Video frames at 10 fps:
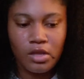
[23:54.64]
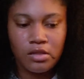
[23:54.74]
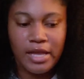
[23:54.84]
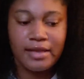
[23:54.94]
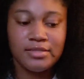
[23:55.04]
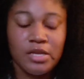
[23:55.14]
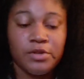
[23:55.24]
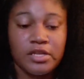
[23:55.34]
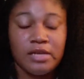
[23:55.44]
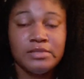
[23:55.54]
like I said, when
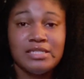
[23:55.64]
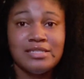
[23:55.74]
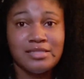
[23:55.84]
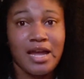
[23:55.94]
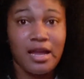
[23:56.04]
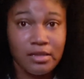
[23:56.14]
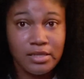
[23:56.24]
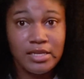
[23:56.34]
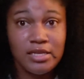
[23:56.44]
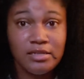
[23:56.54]
it comes to
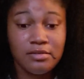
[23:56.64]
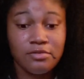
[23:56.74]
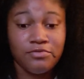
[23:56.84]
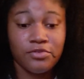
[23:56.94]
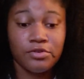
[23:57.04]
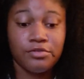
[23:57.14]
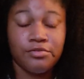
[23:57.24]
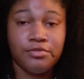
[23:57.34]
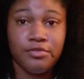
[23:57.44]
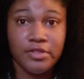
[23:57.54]
styling
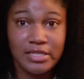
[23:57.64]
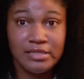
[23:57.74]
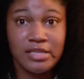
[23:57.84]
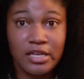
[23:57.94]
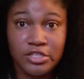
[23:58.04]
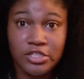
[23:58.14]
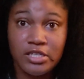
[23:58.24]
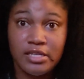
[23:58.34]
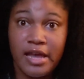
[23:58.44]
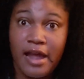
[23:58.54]
for this
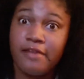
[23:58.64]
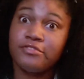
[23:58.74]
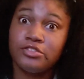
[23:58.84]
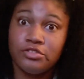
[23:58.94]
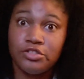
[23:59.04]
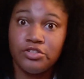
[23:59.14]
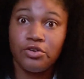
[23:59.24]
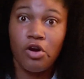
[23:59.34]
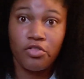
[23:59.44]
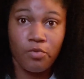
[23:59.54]
section, after, you know,
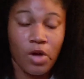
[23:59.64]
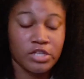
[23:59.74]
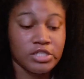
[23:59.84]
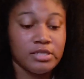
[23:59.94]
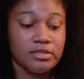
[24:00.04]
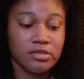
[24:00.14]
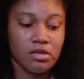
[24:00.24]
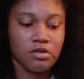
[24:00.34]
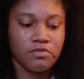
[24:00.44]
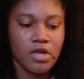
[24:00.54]
all the washing
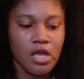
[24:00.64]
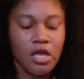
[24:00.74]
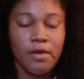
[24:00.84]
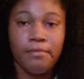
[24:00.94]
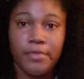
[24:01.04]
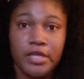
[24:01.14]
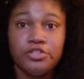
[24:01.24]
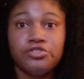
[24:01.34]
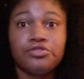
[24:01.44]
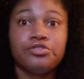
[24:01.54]
stuff, make
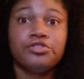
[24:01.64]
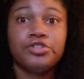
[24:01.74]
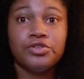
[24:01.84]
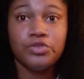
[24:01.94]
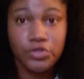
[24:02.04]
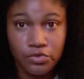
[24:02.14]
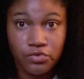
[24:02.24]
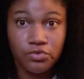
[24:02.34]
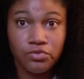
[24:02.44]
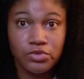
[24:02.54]
sure you
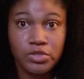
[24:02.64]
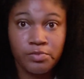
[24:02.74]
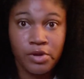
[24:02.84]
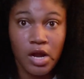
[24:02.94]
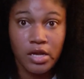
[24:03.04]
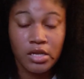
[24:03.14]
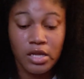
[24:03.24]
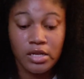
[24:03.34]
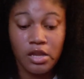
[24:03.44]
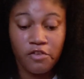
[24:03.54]
use
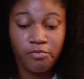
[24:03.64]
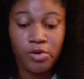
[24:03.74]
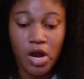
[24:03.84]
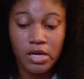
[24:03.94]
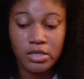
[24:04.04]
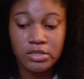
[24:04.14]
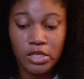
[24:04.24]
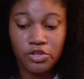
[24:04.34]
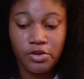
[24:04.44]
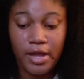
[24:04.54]
enough products in your